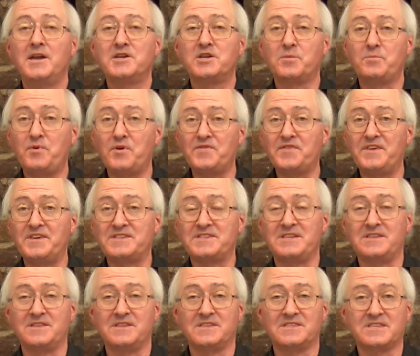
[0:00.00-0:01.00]
To put this
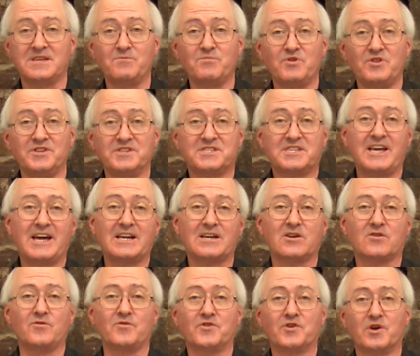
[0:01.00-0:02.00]
in the simplest
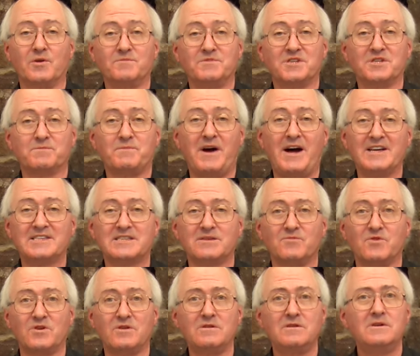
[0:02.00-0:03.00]
technical terms as
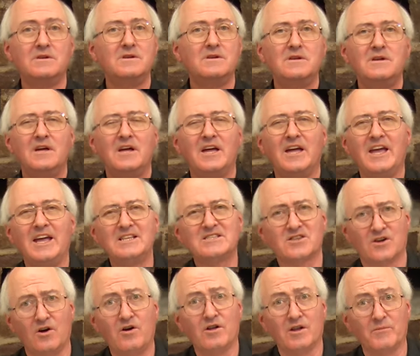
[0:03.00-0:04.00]
possible, it's
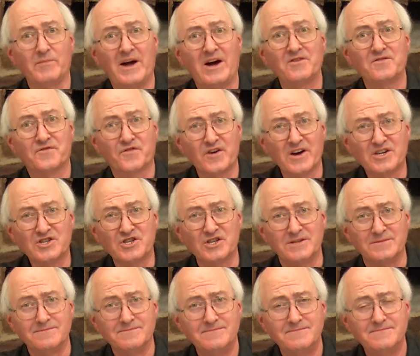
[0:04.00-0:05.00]
all about
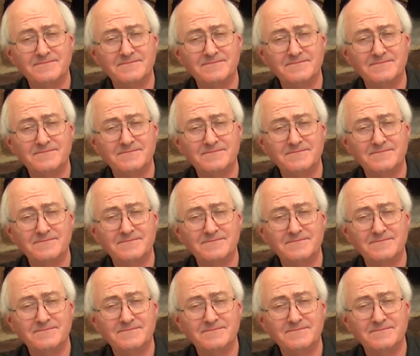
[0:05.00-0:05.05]
friction.